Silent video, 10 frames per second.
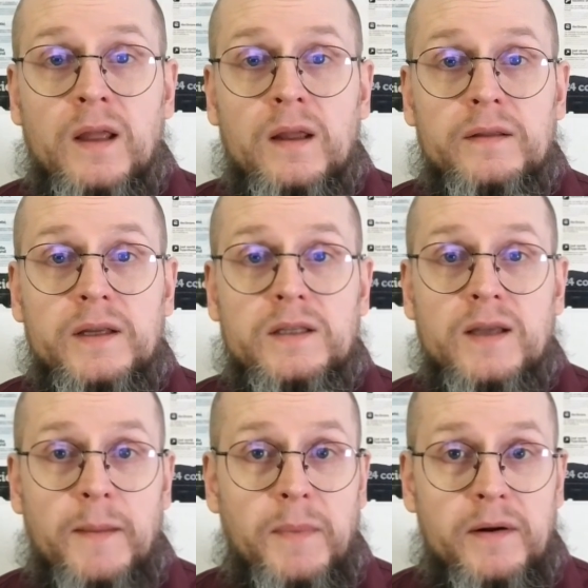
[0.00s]
This
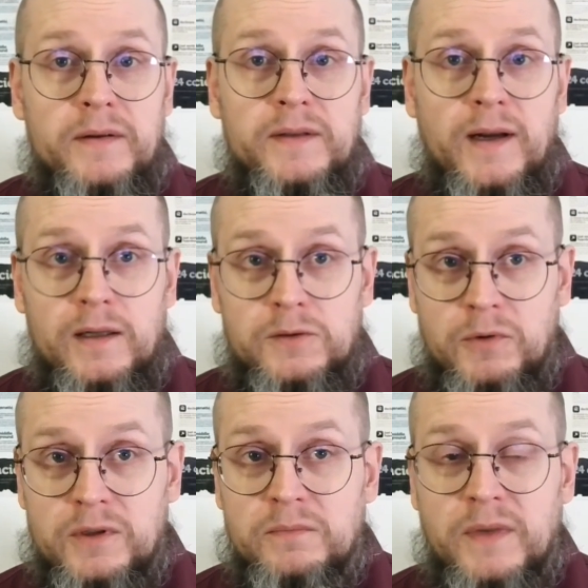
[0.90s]
apparent
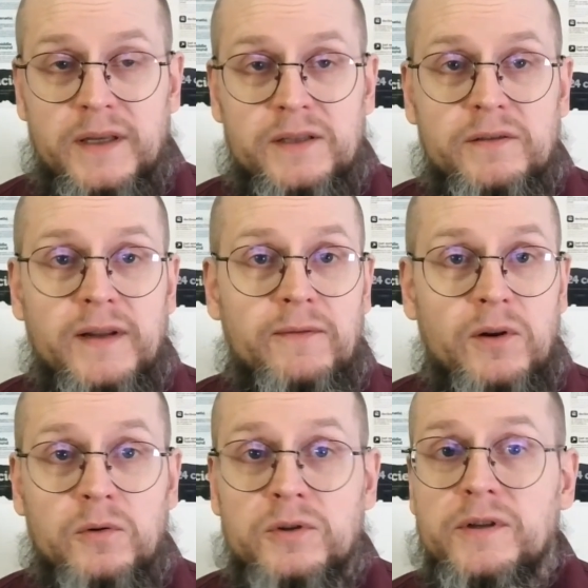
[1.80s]
altruism is an
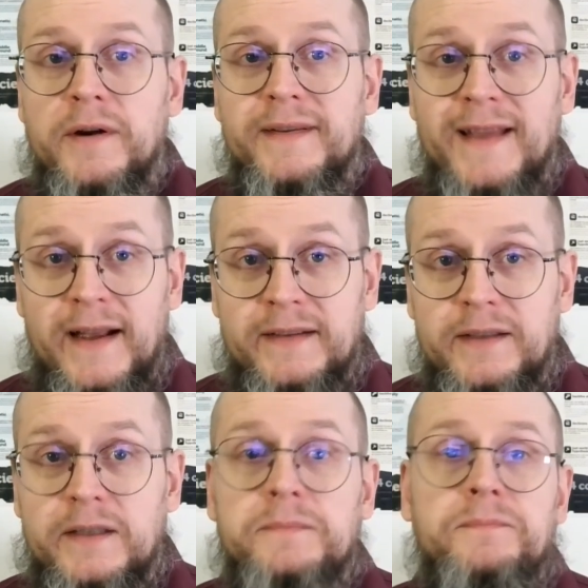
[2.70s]
evolutionary
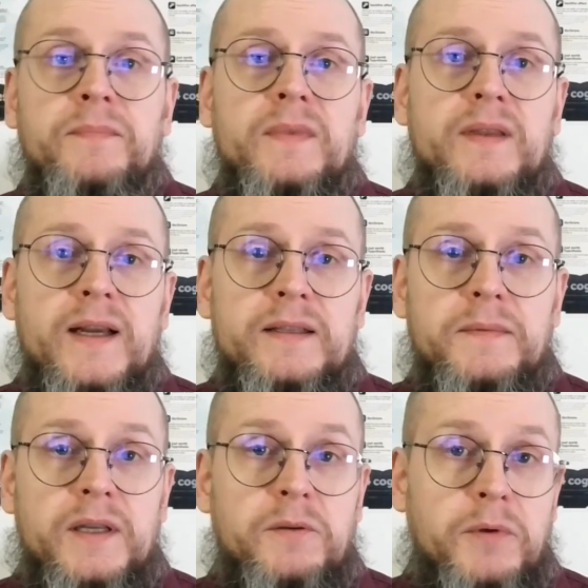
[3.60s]
tactic that
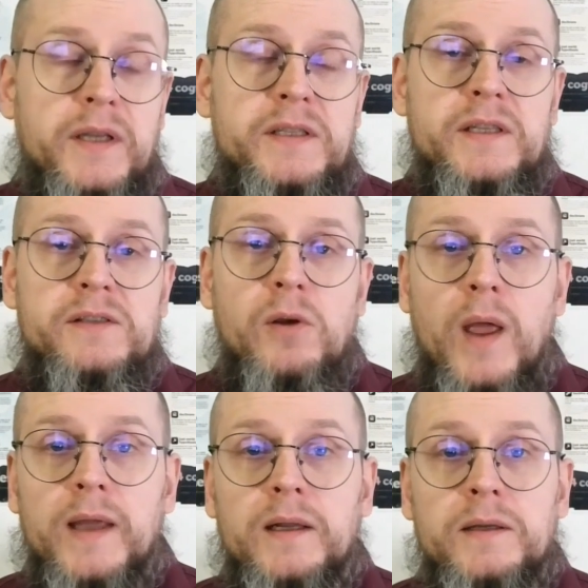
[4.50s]
increases the
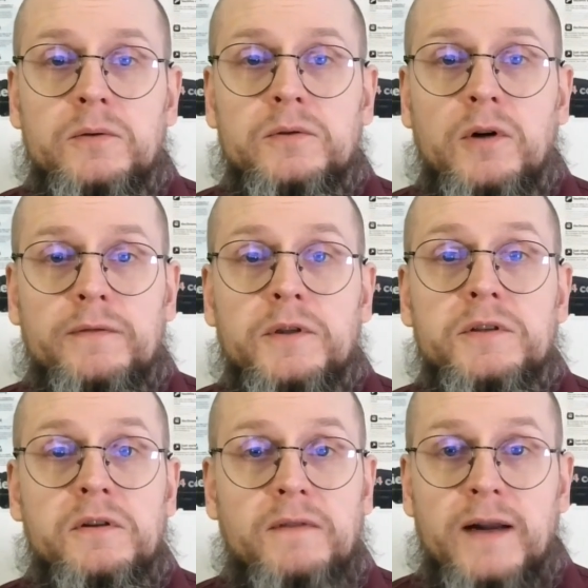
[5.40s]
likelihood of the
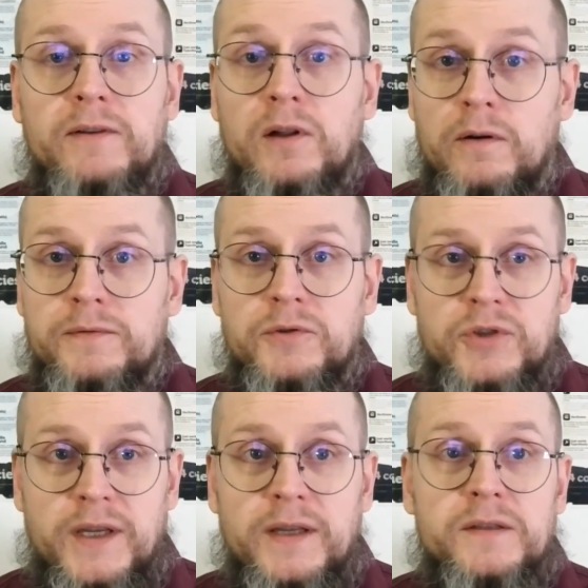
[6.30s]
survival of the
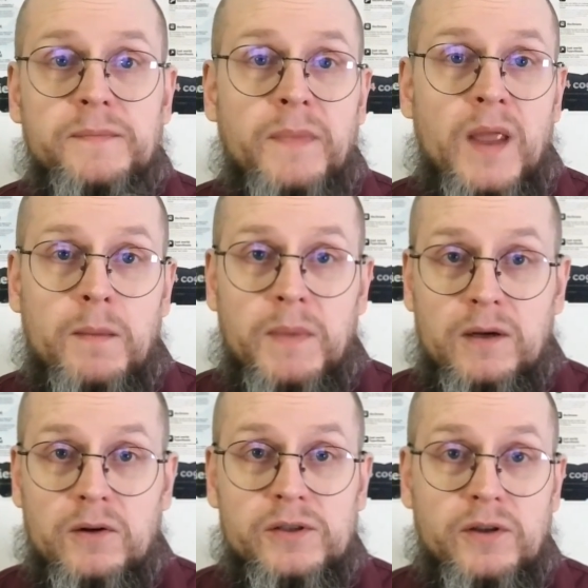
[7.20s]
genes,
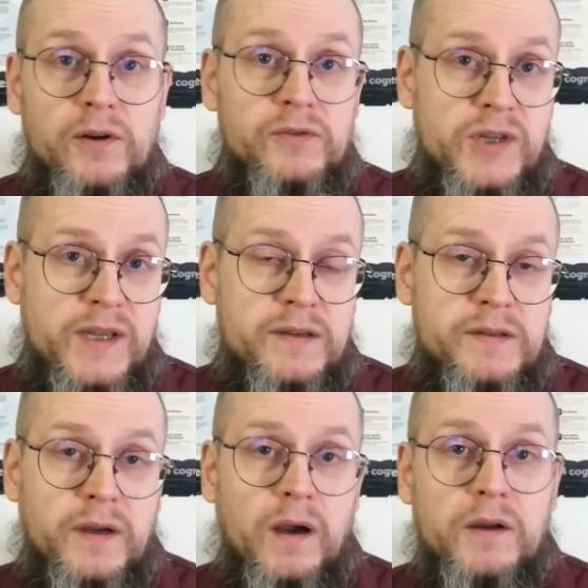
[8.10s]
because the genes
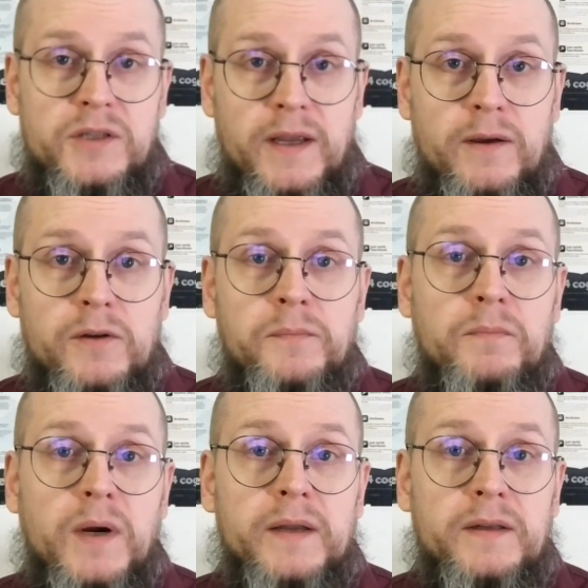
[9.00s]
are shared
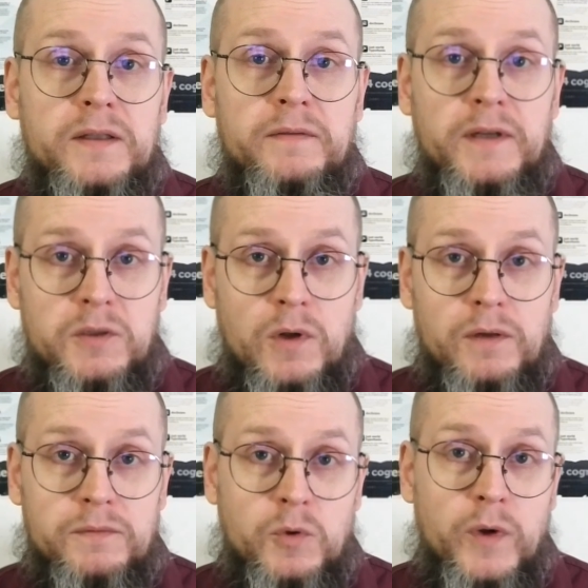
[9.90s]
by the individual
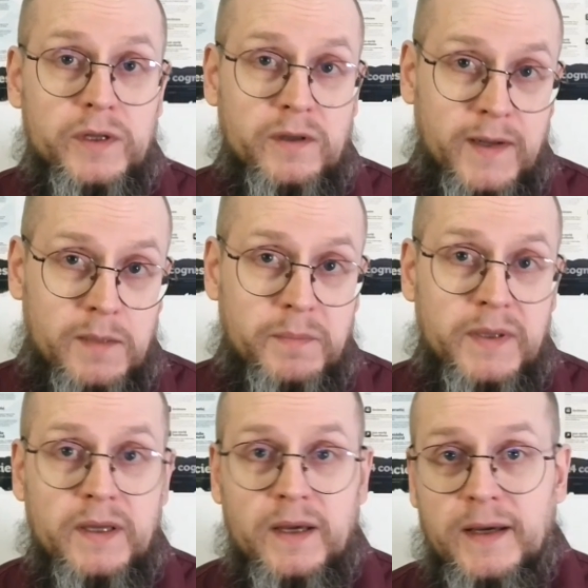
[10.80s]
doing the
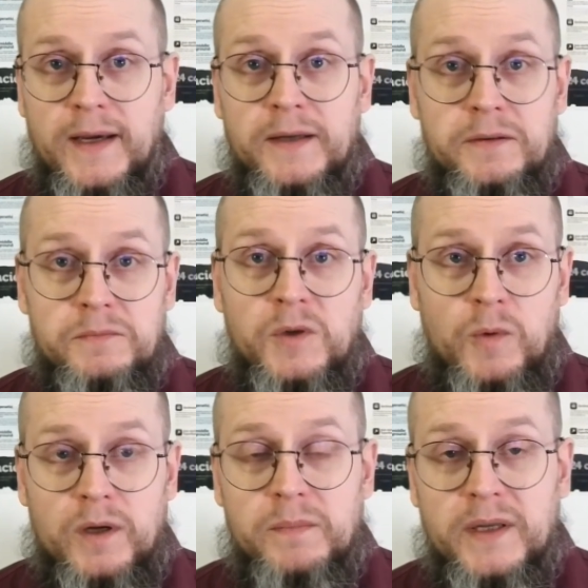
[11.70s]
helping and the
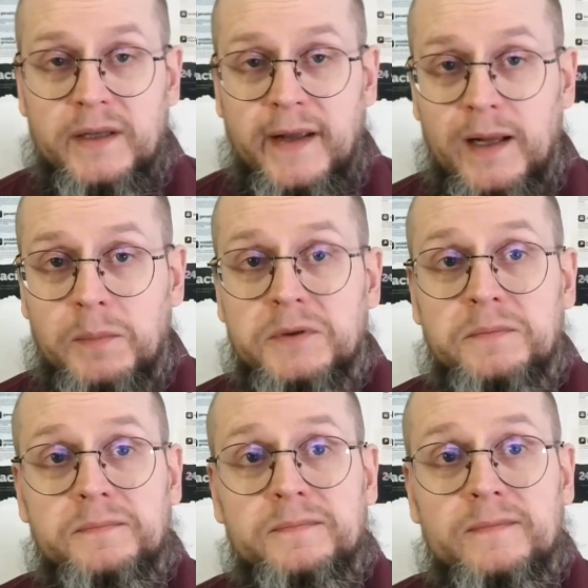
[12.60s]
one being helped.
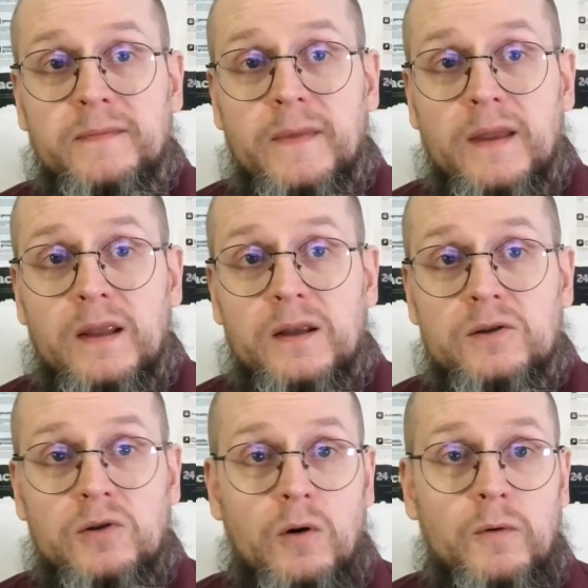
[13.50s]

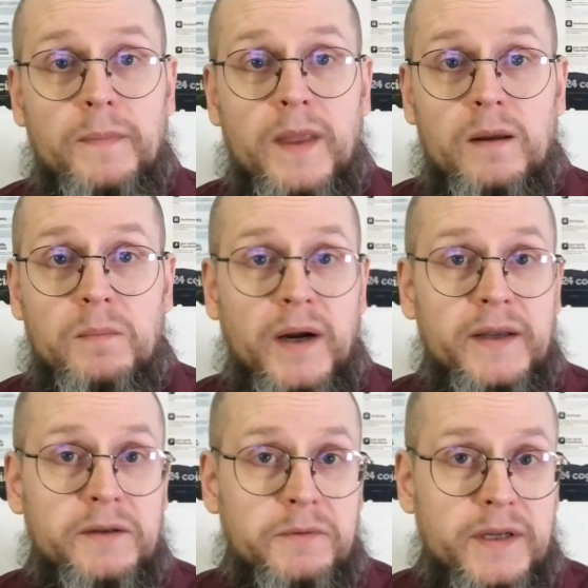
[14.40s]
So, by
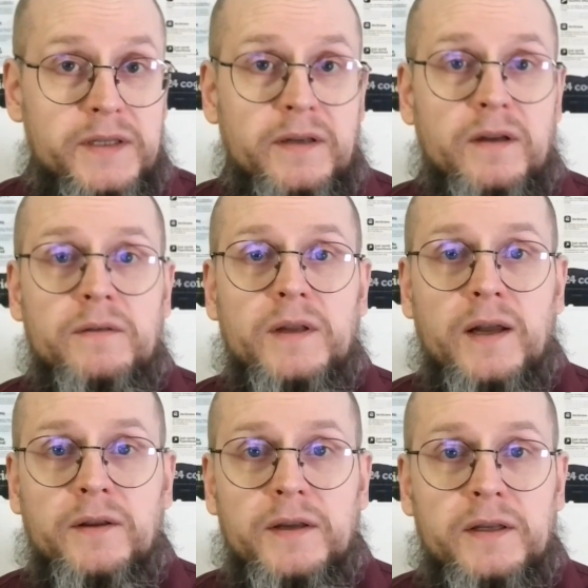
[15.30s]
increasing the
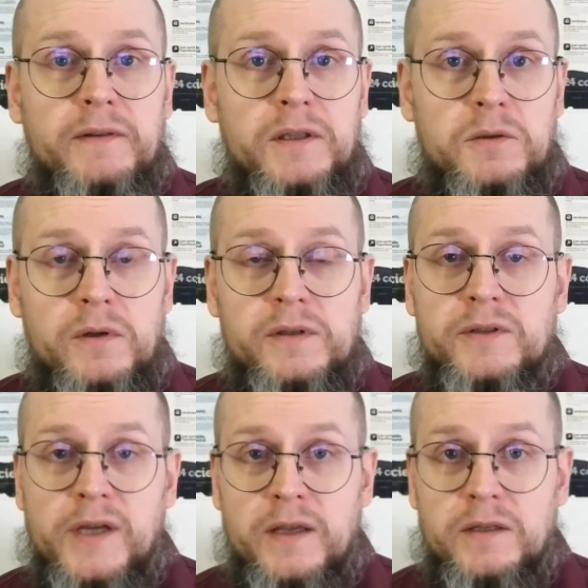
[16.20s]
other individual's
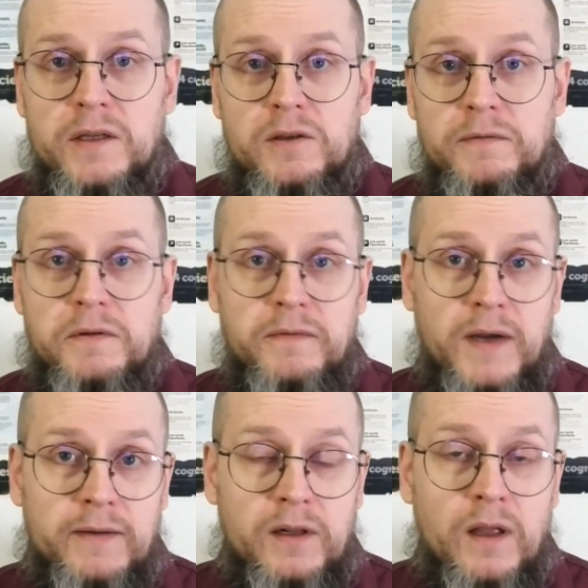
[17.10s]
chances of
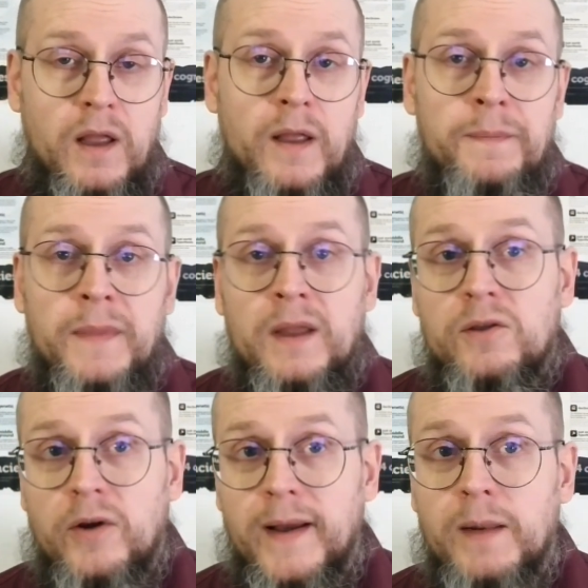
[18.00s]
survival, the
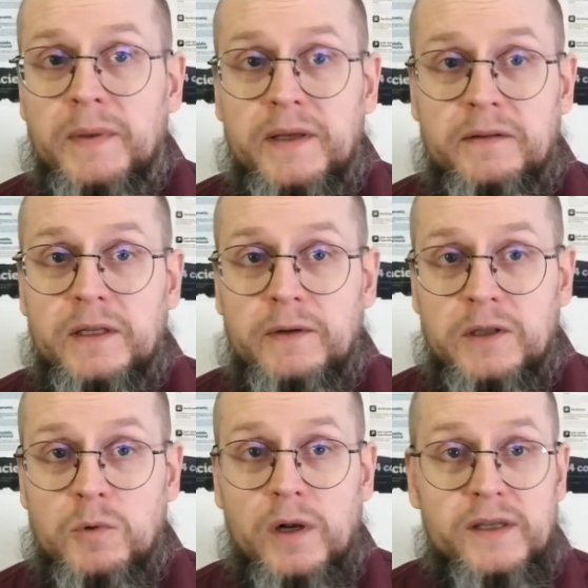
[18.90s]
helping
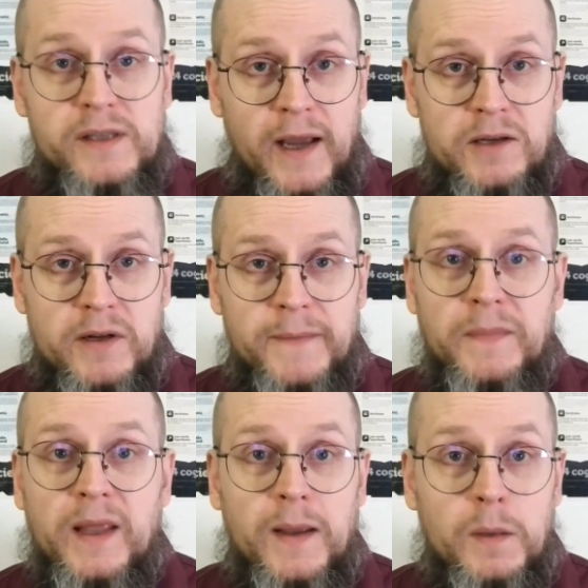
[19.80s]
individual is actually
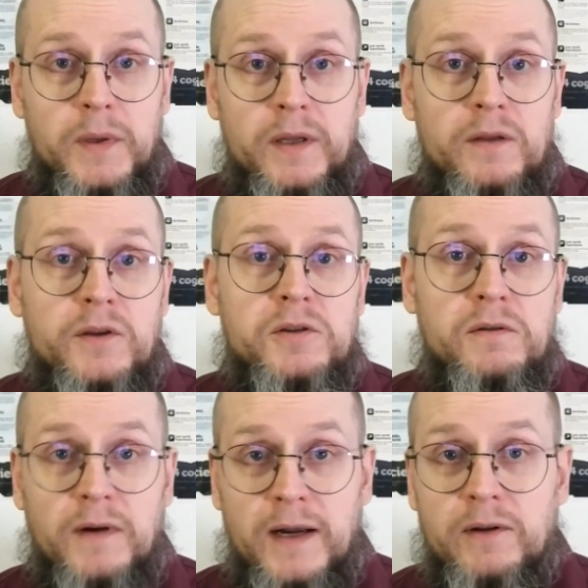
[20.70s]
helping the
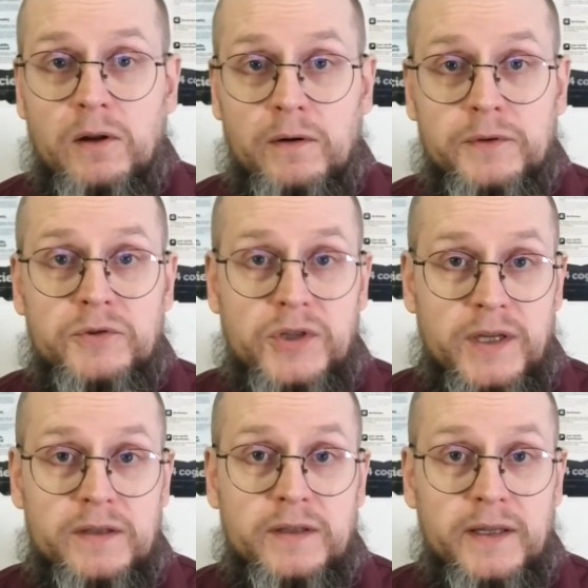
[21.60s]
survival of the
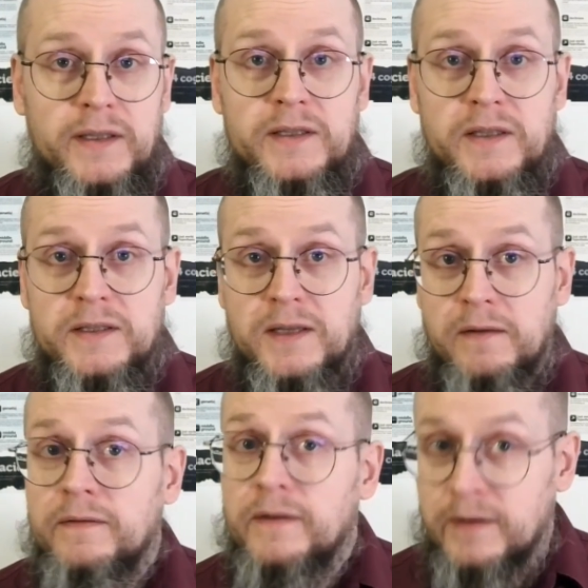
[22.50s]
genes is itself
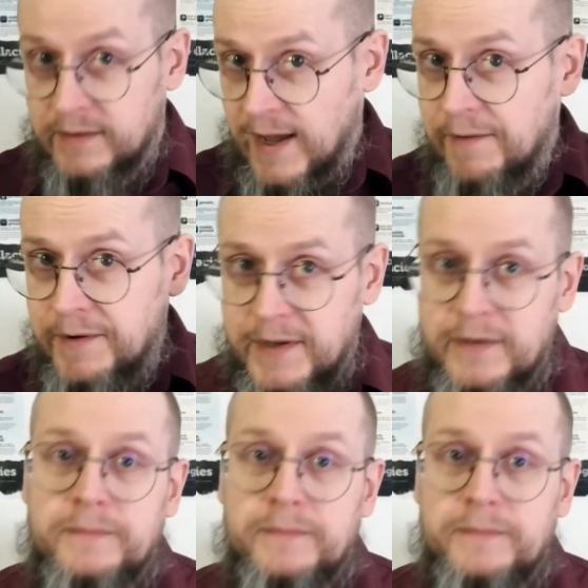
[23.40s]
carrying.